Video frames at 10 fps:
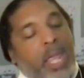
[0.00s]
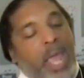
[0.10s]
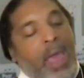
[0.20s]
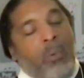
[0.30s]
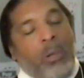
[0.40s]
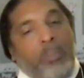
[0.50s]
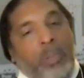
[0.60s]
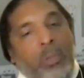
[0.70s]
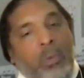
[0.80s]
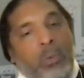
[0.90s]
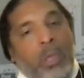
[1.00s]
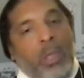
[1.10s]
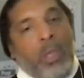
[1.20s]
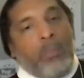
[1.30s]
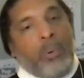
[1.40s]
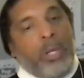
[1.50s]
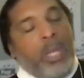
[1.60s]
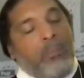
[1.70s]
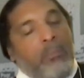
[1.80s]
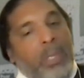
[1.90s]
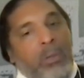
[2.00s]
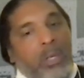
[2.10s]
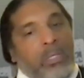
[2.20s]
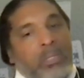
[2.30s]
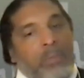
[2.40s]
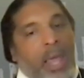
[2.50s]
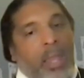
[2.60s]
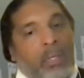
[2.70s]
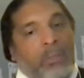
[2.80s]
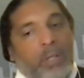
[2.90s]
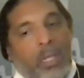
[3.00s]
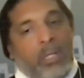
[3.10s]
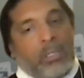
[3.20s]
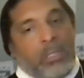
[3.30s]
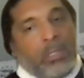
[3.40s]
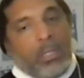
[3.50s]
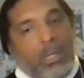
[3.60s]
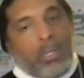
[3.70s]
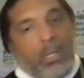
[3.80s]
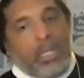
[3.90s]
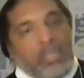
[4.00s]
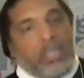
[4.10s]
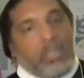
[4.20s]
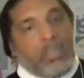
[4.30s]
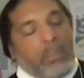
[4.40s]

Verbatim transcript: Howard Pew put in millions of dollars for this. Listen,